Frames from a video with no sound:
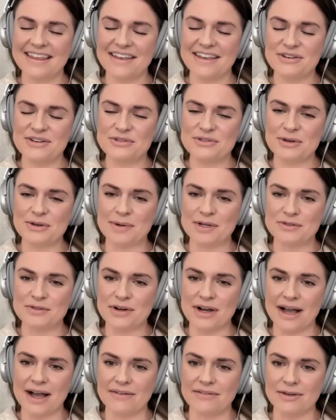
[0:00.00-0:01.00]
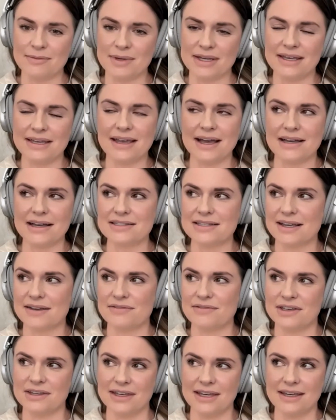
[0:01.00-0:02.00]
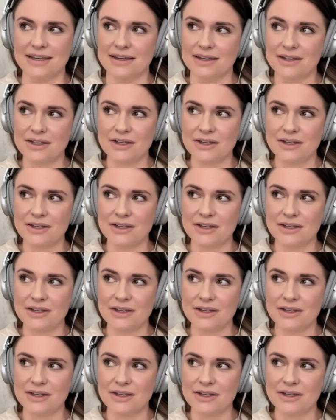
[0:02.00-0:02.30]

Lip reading: you so much for having me. Yes, I feel like